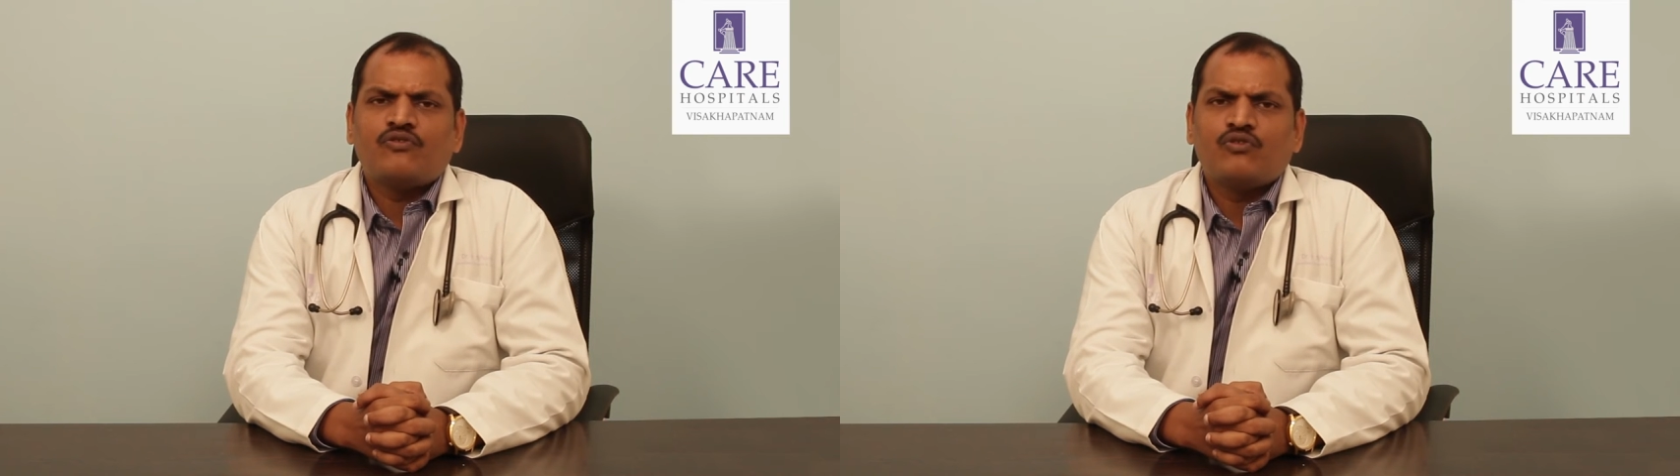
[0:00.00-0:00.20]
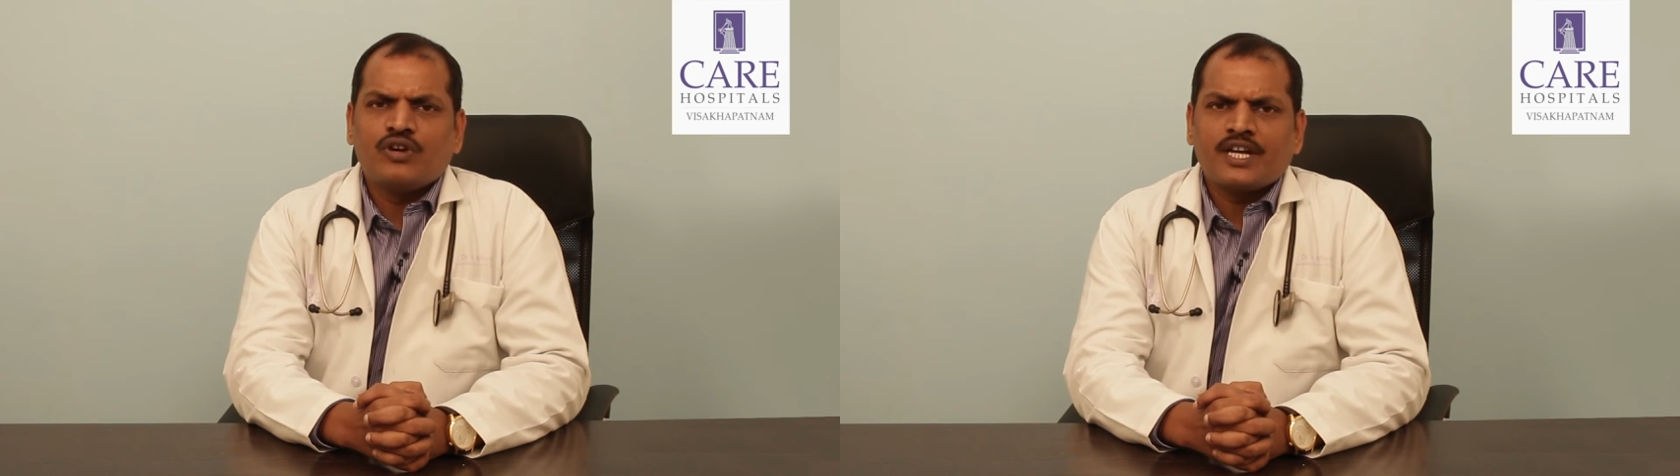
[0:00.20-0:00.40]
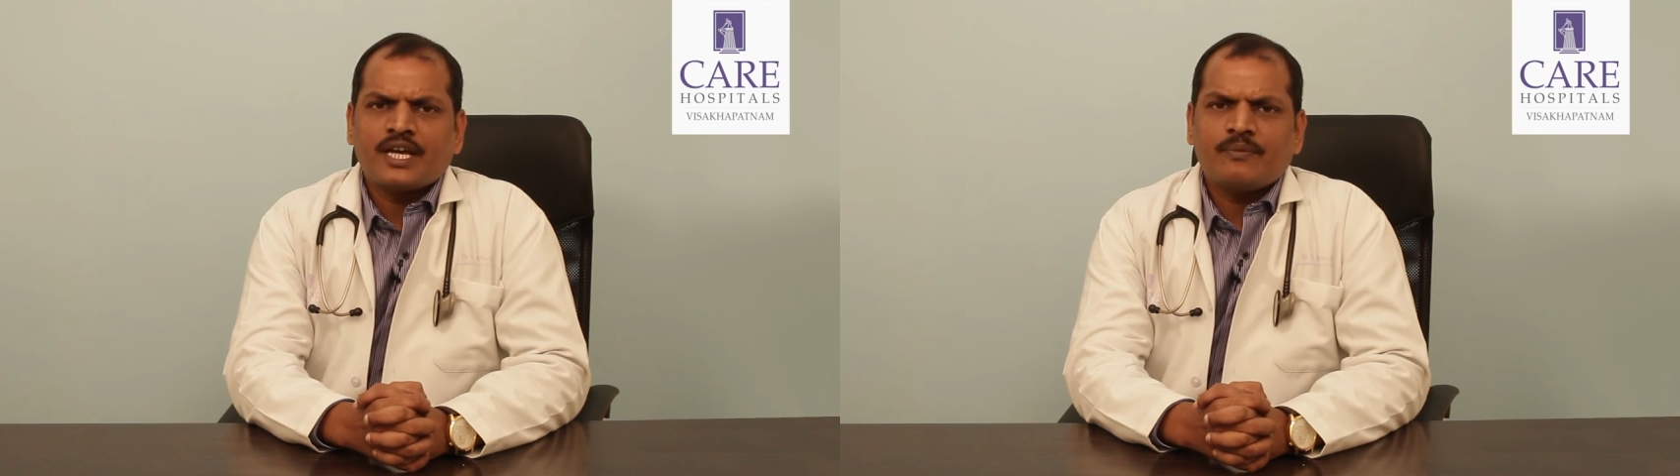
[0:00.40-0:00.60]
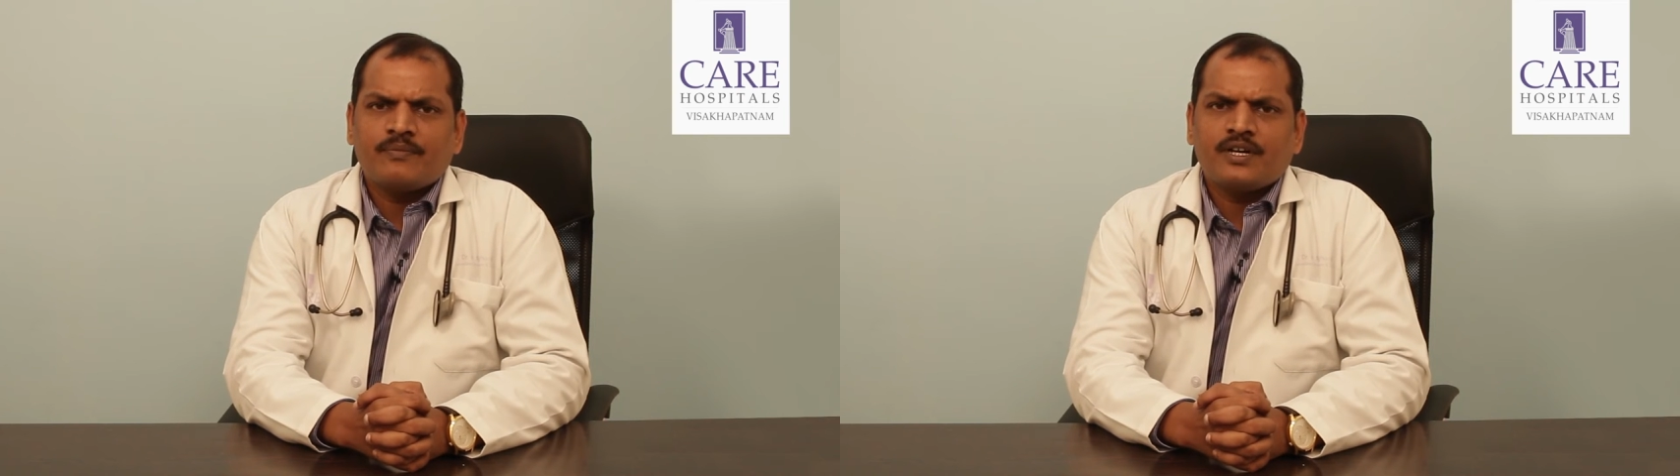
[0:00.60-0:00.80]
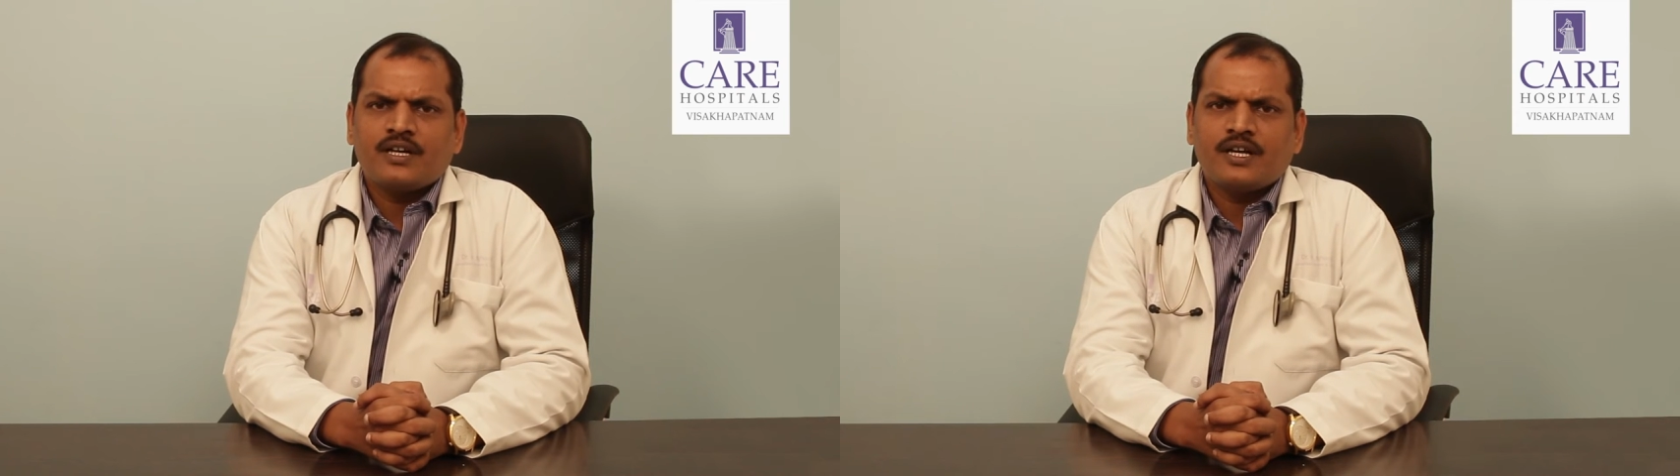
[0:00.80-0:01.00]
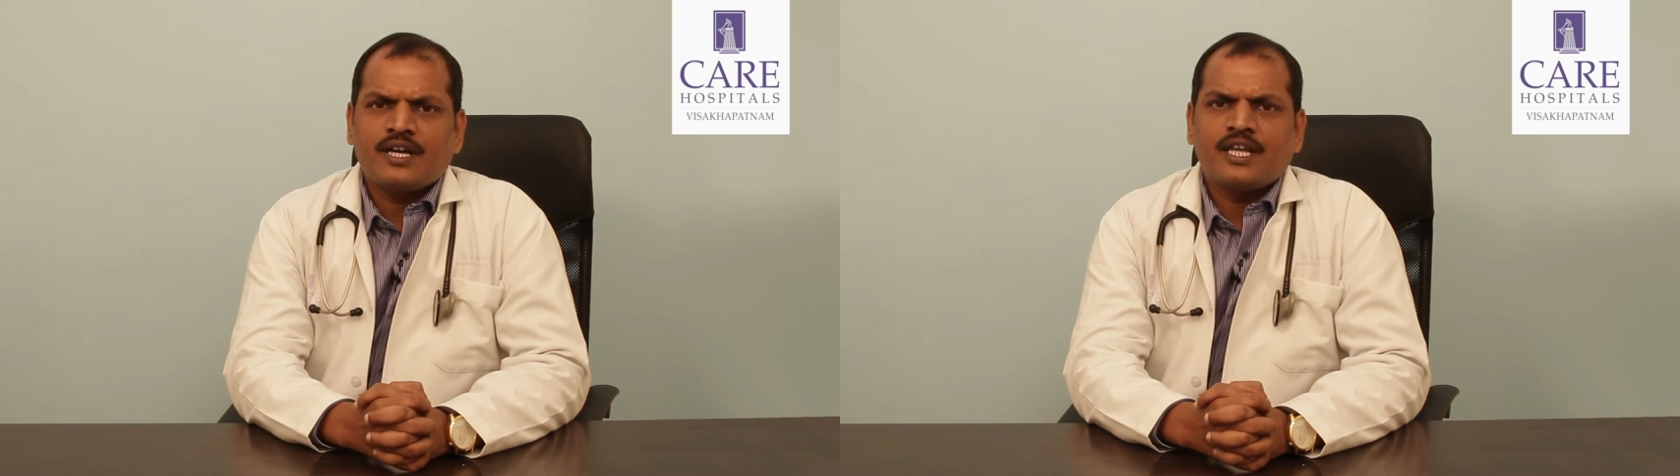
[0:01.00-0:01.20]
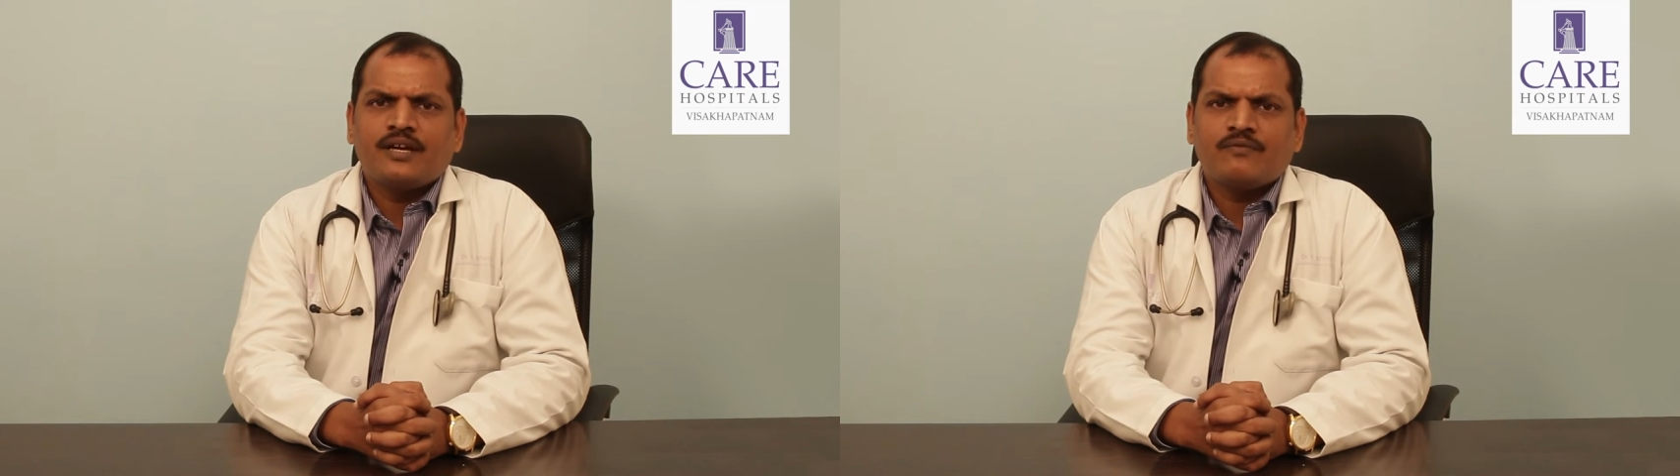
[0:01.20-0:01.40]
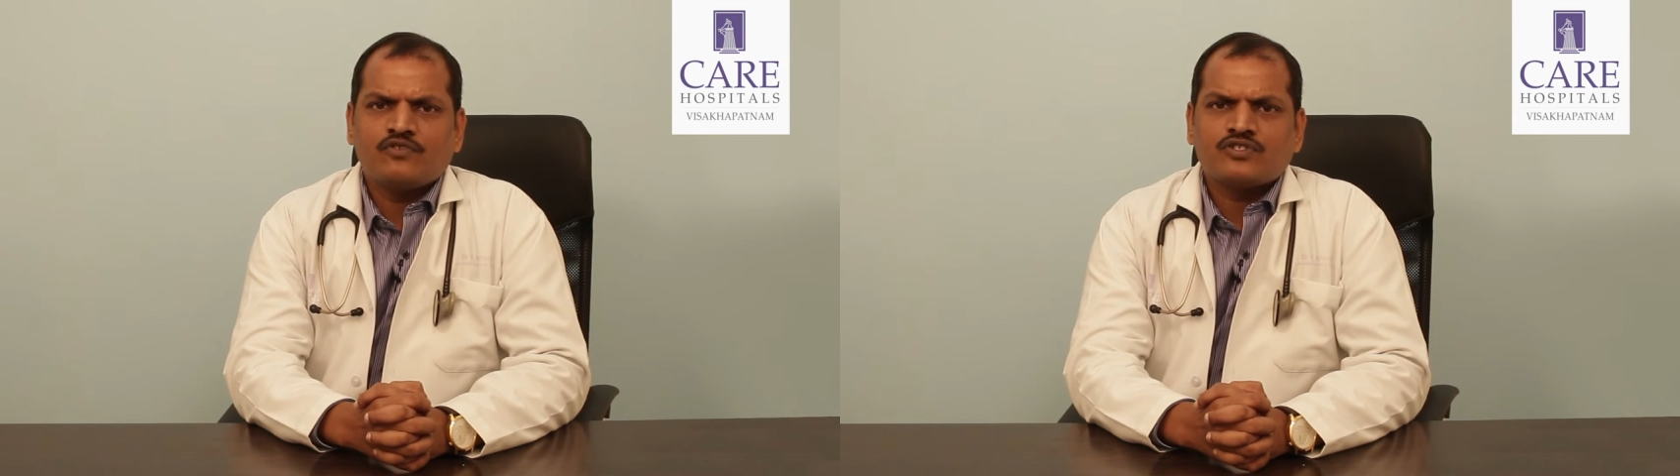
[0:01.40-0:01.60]
full-time
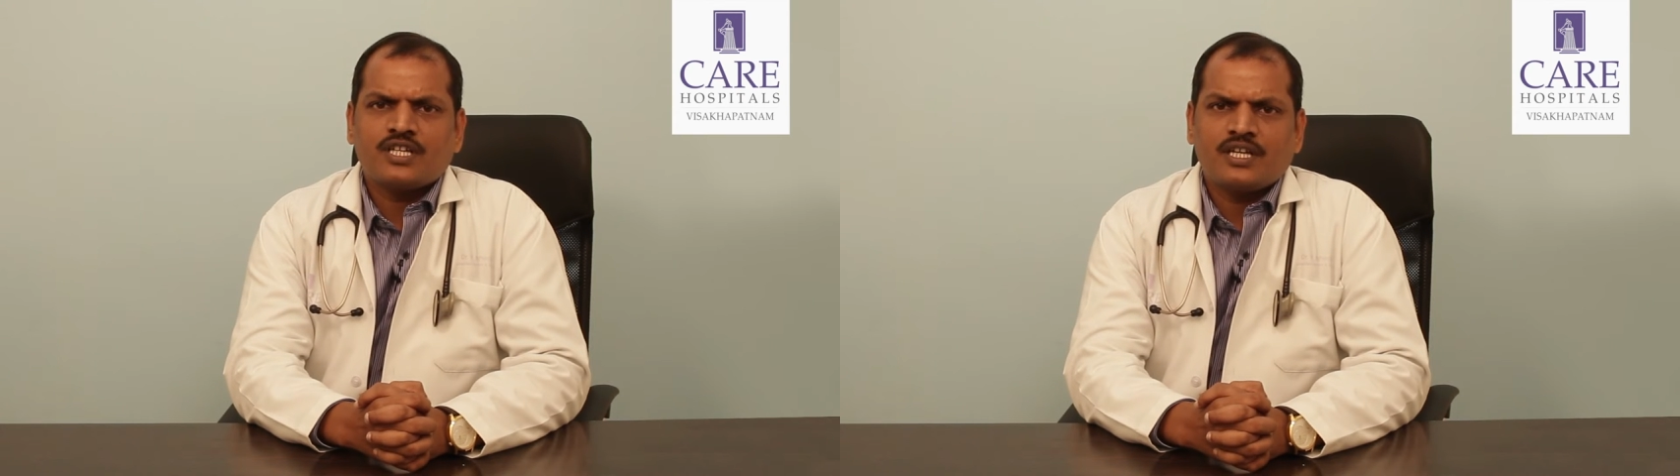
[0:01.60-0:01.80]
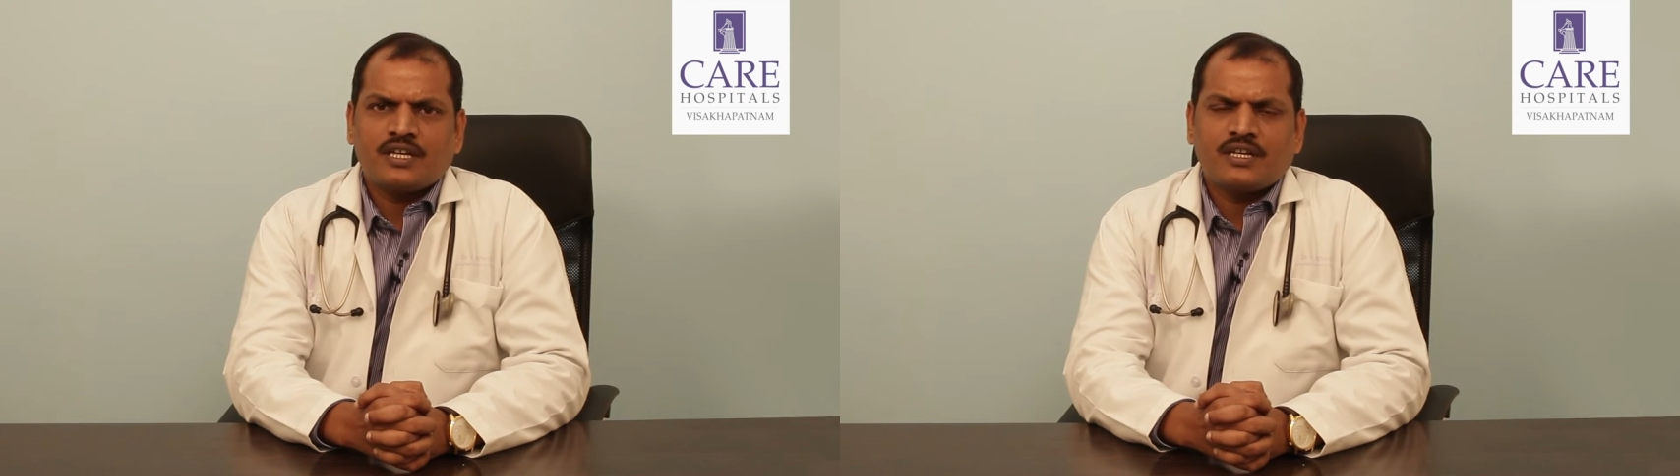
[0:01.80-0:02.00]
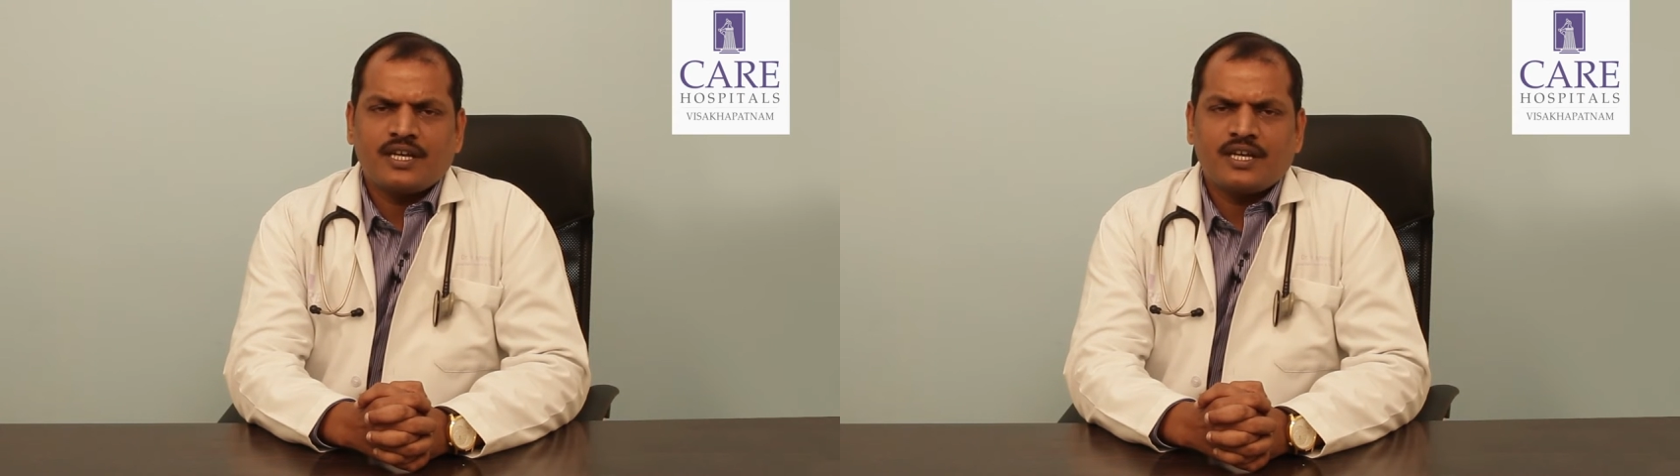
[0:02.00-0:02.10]
DMOs and